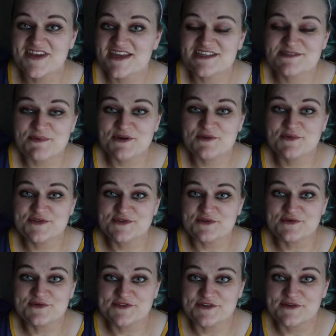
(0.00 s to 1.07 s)
The next book was
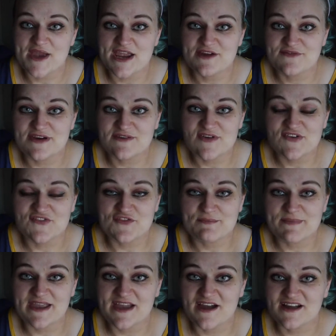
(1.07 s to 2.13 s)
also a reread for
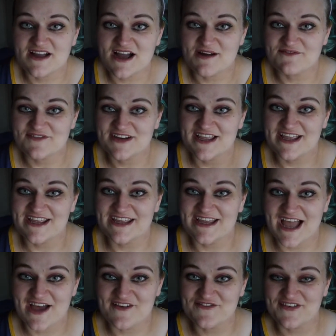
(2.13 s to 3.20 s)
me. I currently
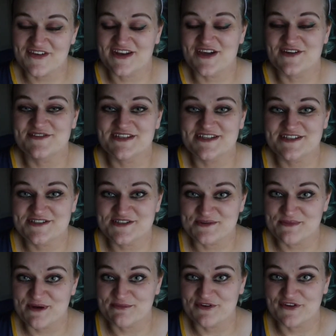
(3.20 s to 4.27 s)
have loaned it
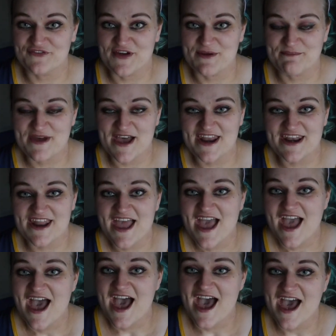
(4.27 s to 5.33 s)
to my boyfriend Ben,
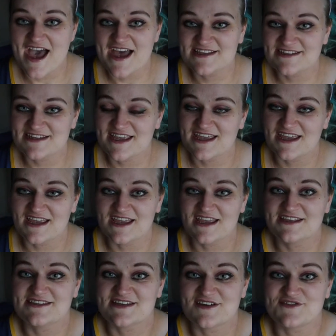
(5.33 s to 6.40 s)
as
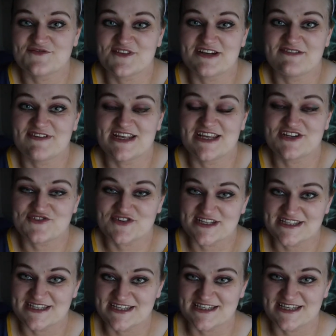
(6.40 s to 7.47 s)
he sounded really
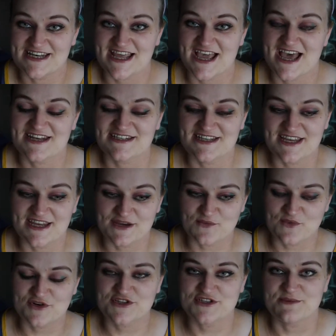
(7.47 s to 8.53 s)
interested in it and he
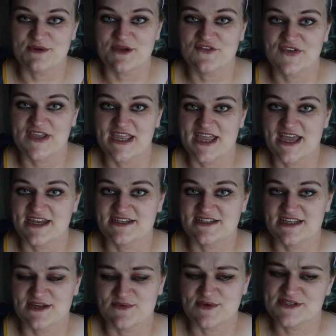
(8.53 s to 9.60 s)
watched the movie
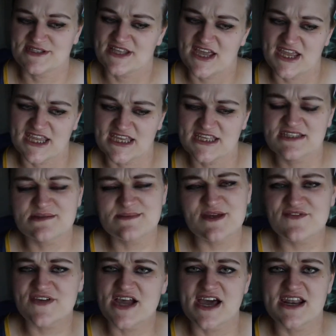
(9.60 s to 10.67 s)
and he was like, is the
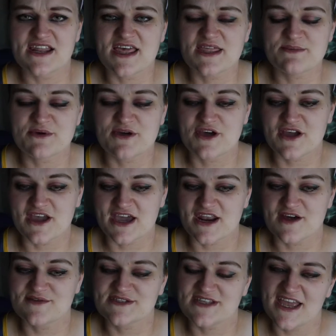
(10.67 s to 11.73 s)
movie kind of like the book?
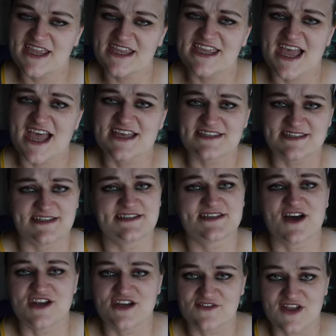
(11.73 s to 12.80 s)
And I was like, yes, it's
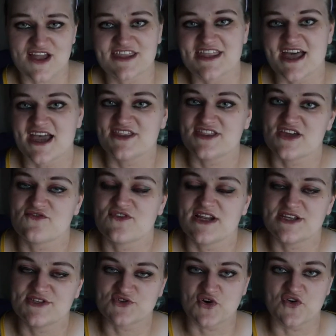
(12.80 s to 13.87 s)
kind of like that, in that
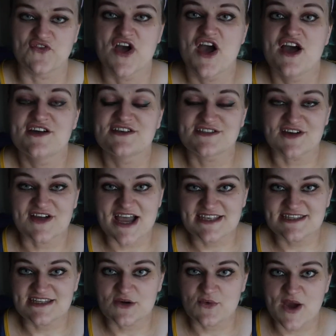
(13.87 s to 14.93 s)
really sort of
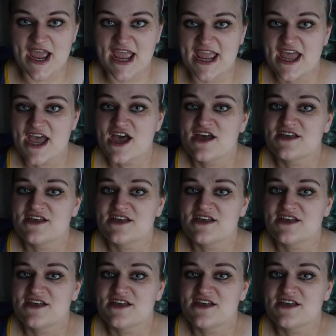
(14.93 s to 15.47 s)
sarcastic way.